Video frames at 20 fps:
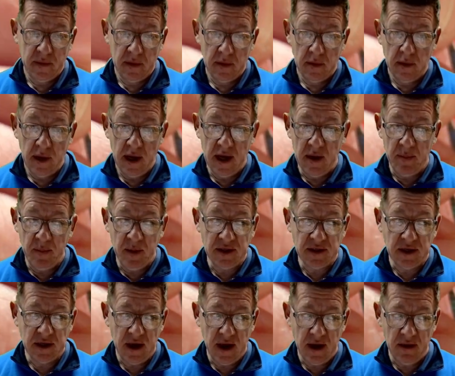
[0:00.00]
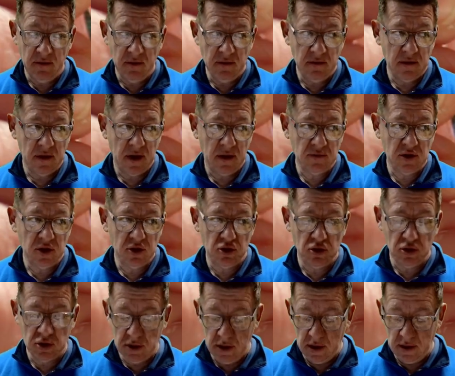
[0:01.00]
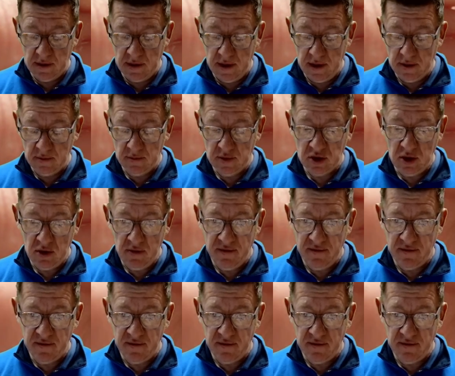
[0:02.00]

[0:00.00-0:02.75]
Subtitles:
any piece of nylon, I'm just using the Eternum stuff,